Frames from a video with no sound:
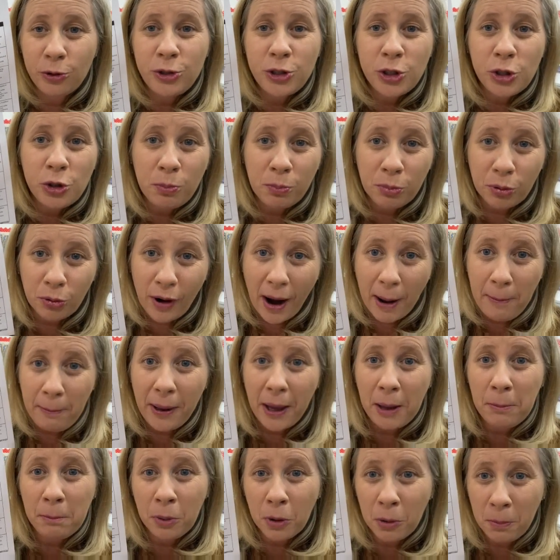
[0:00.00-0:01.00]
to prep
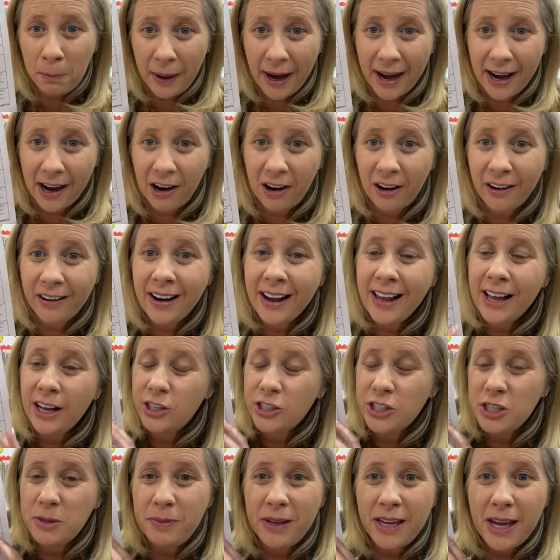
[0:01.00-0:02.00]
and prepare
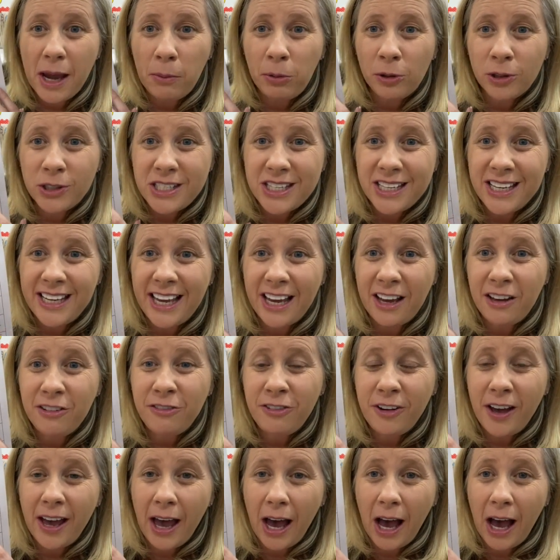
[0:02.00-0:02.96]
to be able to give